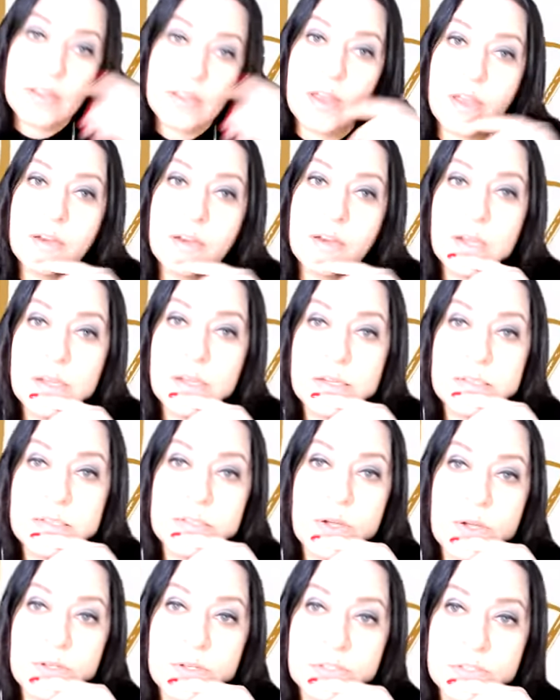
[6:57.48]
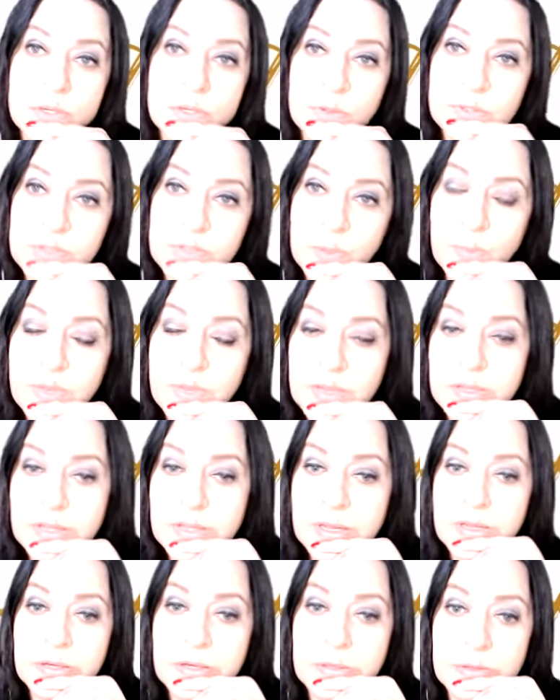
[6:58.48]
then is also something
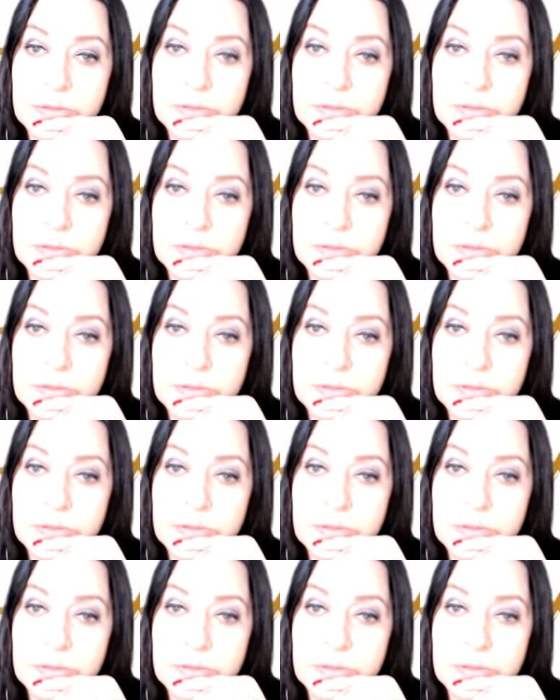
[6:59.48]
that